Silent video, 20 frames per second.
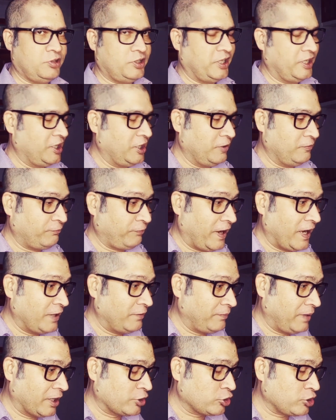They didn't
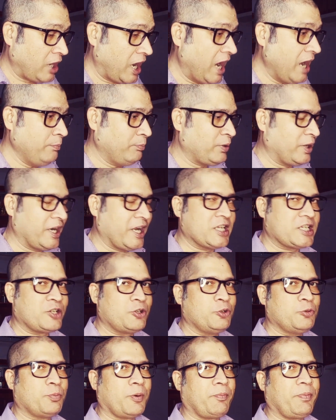find much time for us
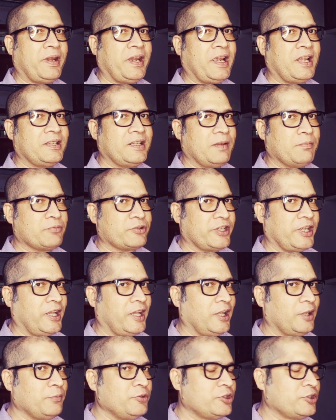to prepare
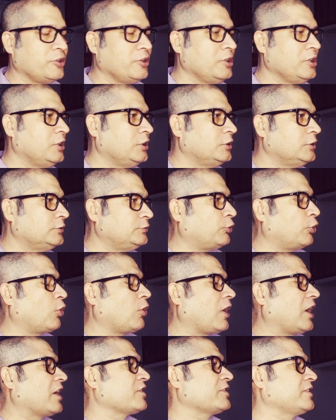themselves
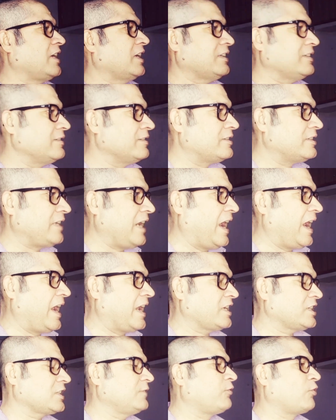for a certain
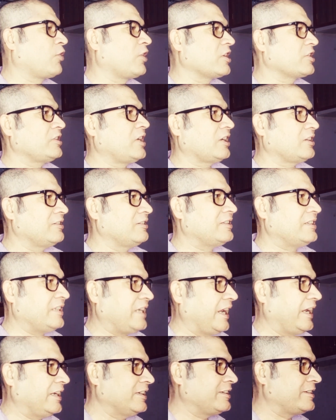task, for a certain
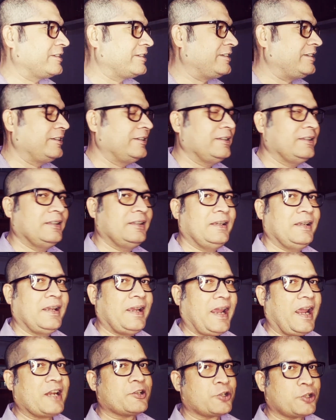test.
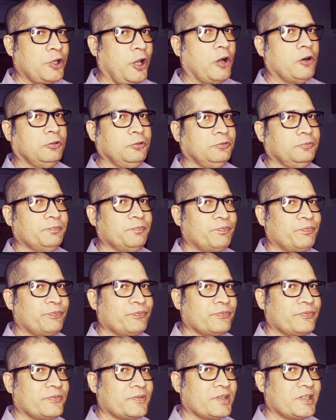And so,
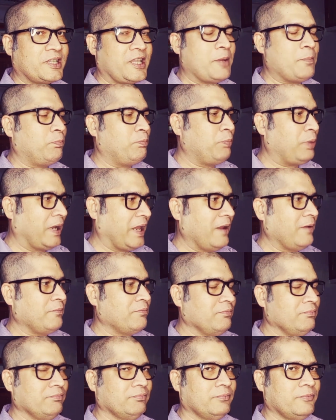they
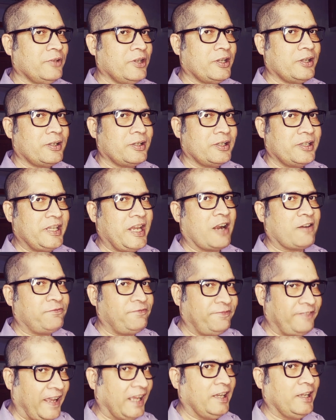blame their
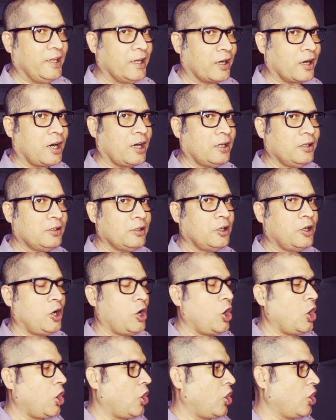failure
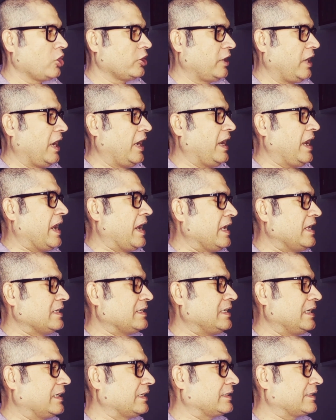on the
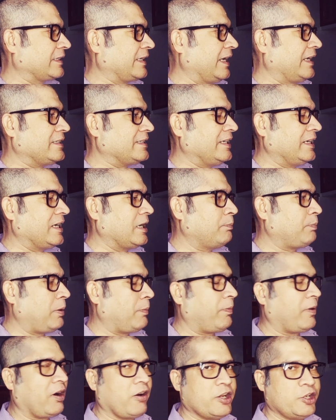helter-skelter
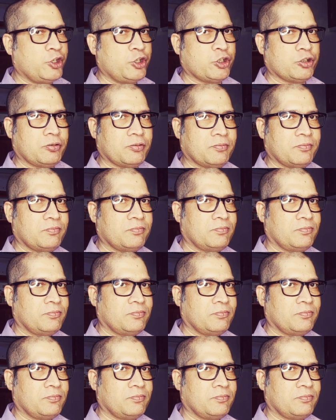preparation.